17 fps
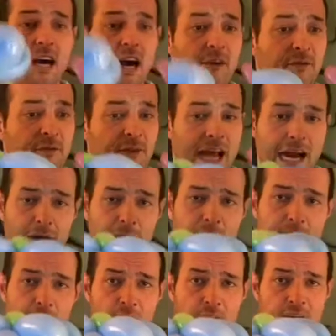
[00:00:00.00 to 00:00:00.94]
a flower.
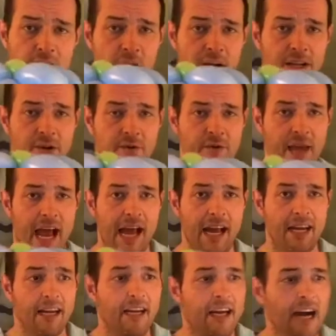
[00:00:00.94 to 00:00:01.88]
So you already know how to do
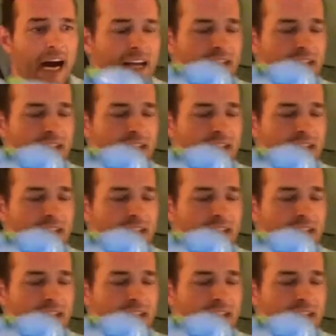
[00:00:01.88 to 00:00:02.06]
that. I